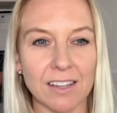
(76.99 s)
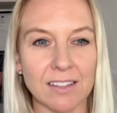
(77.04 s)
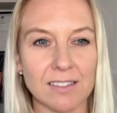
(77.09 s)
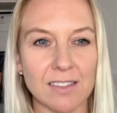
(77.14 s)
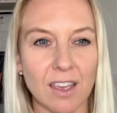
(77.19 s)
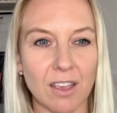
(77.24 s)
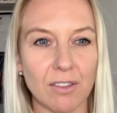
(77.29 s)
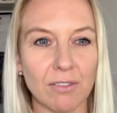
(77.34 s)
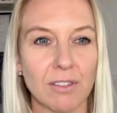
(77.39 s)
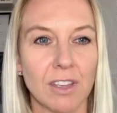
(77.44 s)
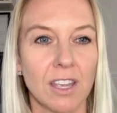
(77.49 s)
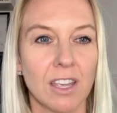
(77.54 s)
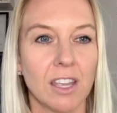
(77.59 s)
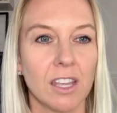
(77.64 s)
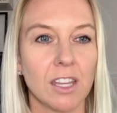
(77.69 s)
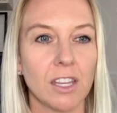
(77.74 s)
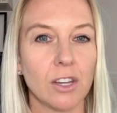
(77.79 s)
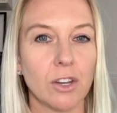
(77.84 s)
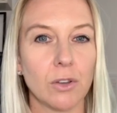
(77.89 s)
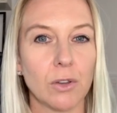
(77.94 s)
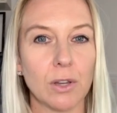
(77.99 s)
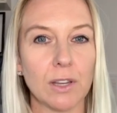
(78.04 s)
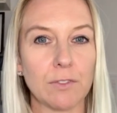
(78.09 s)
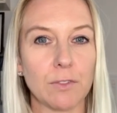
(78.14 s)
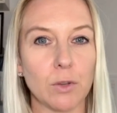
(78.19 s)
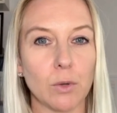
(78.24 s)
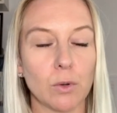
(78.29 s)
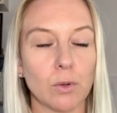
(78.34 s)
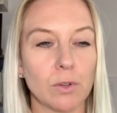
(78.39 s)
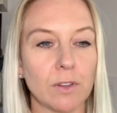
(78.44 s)
So, you know,
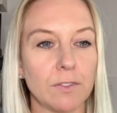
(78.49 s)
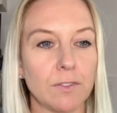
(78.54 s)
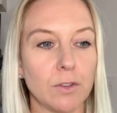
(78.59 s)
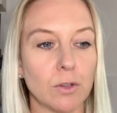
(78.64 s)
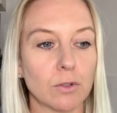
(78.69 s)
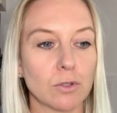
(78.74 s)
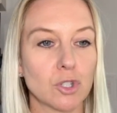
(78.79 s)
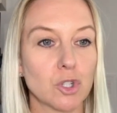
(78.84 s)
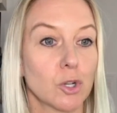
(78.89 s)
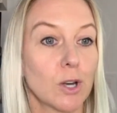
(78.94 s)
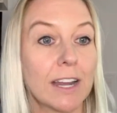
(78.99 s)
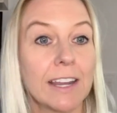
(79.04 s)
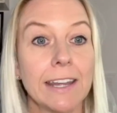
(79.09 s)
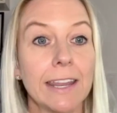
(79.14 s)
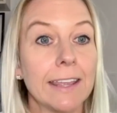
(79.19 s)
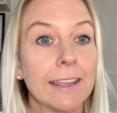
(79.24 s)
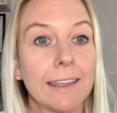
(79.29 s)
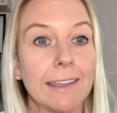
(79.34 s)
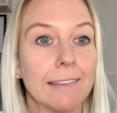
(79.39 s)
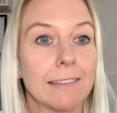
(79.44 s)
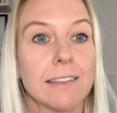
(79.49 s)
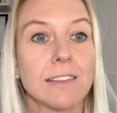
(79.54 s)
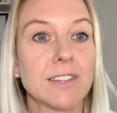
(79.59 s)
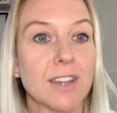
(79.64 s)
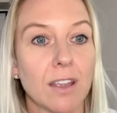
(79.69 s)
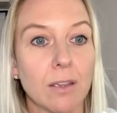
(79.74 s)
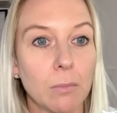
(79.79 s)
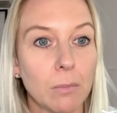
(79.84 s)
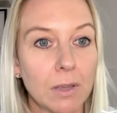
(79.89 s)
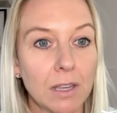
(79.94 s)
if you're training in the
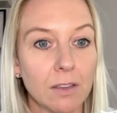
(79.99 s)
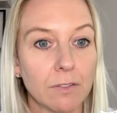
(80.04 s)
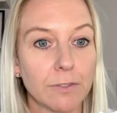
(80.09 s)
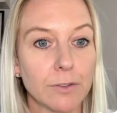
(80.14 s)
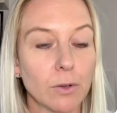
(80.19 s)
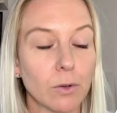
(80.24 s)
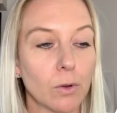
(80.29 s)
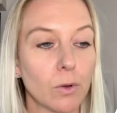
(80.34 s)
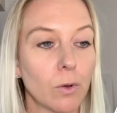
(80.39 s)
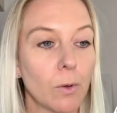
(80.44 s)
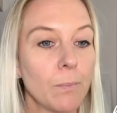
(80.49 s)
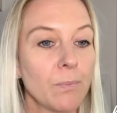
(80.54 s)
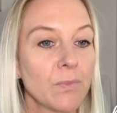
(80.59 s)
gym, if you're,